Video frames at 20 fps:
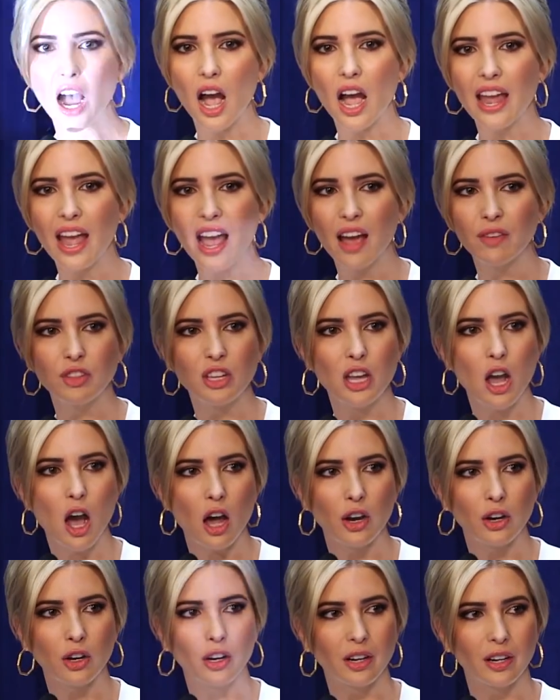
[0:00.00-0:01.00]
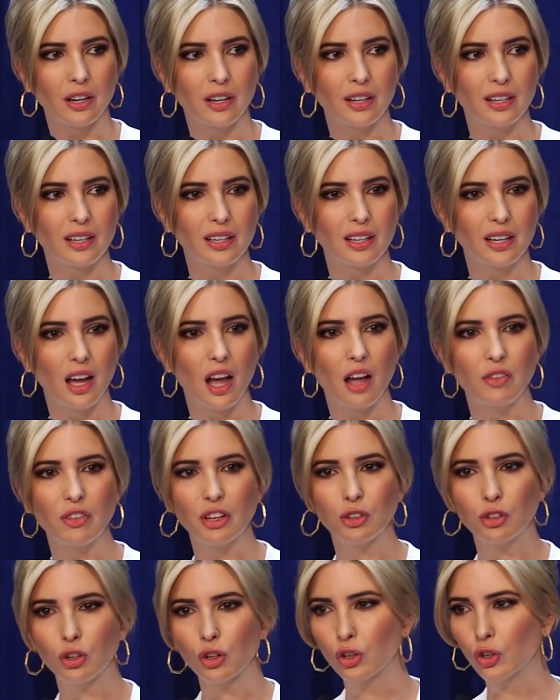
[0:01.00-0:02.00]
I have the honor of
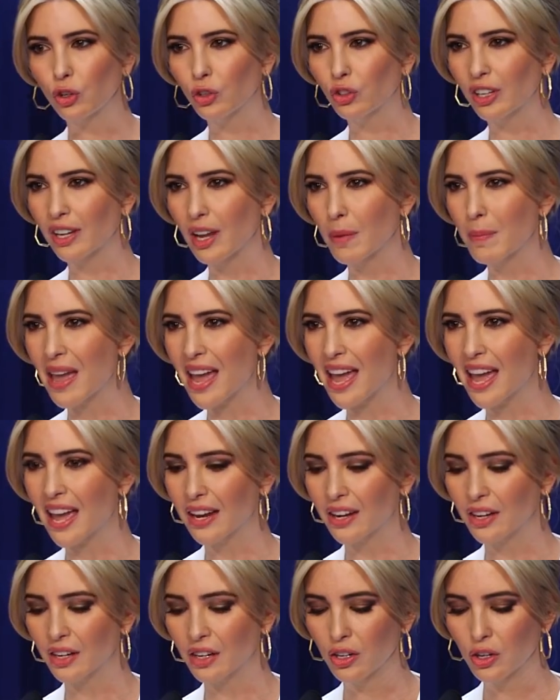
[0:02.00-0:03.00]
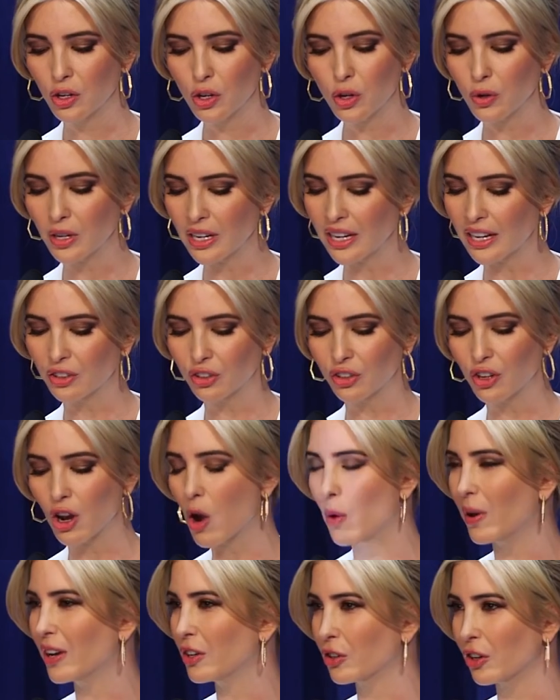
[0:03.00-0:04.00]
introducing a man who needs
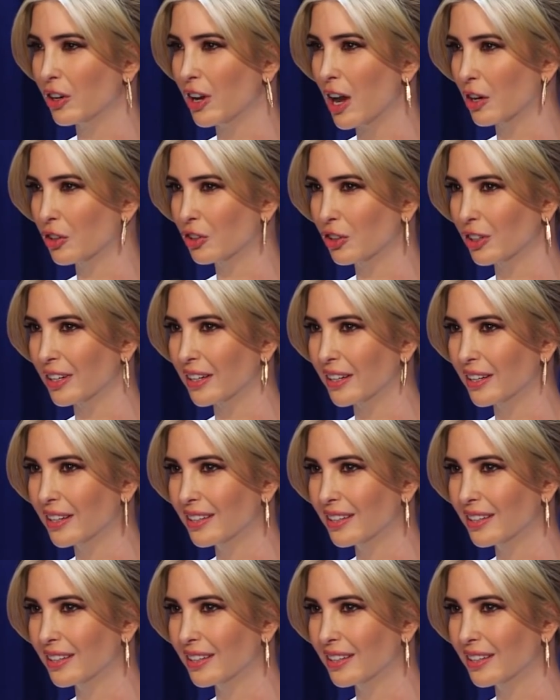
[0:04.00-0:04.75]
no introduction.